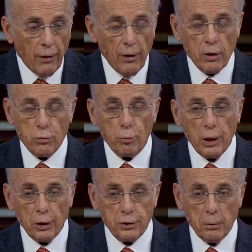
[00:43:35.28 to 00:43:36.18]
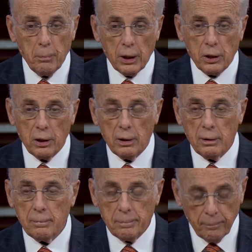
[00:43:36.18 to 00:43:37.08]
Now, there's real
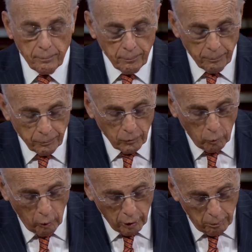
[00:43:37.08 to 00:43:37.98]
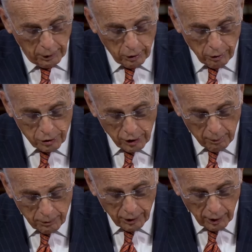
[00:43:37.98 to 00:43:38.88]
submission. What do you mean do the
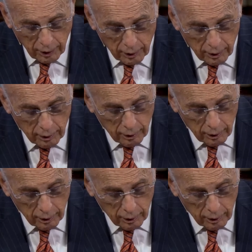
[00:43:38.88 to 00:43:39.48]
same thing?